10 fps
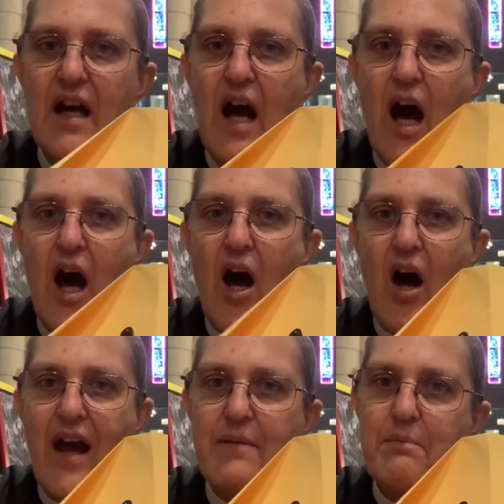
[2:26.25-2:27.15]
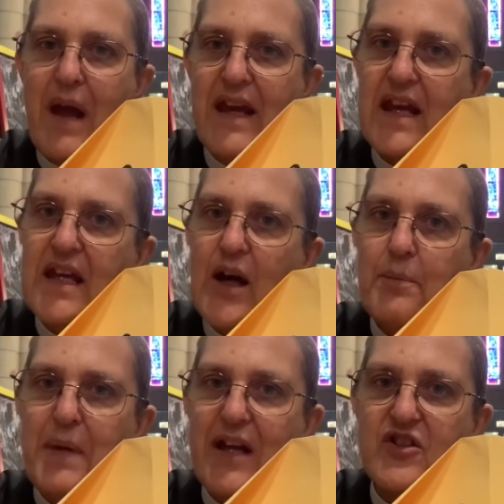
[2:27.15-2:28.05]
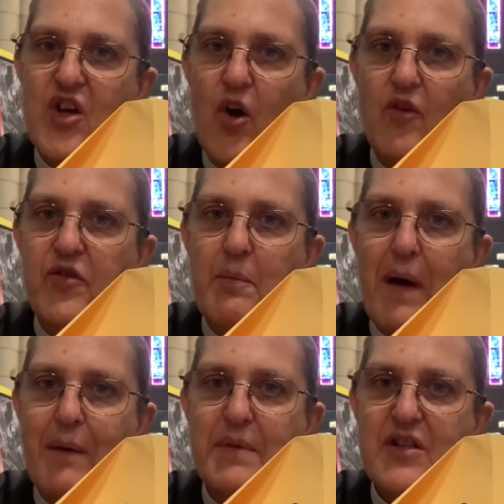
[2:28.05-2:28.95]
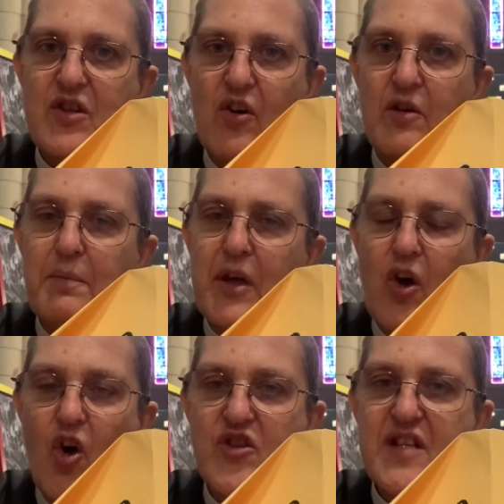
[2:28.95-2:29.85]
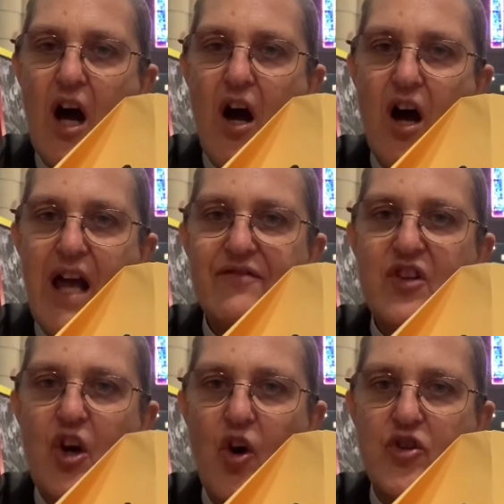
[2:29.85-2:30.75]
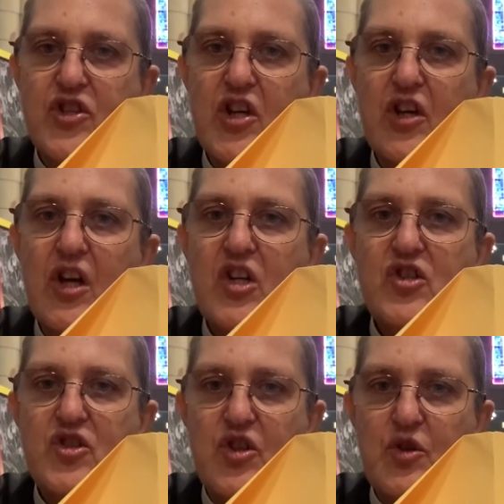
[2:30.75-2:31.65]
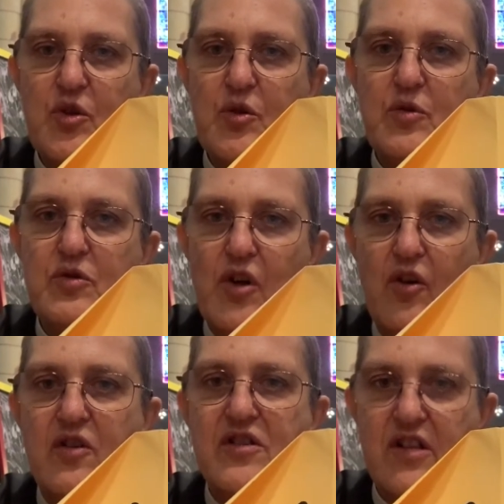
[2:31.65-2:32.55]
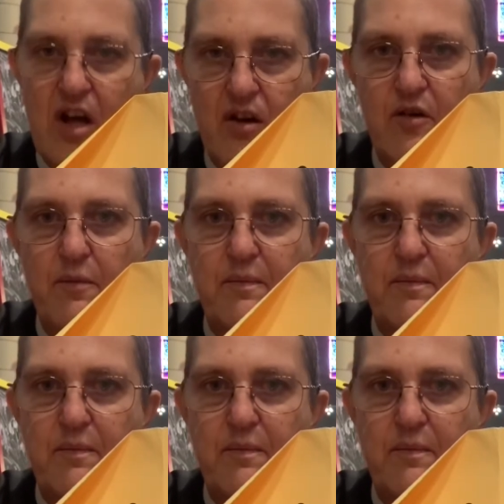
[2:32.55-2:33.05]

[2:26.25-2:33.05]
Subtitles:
I'm making a picture of the puppy dog because I've got two dogs at home.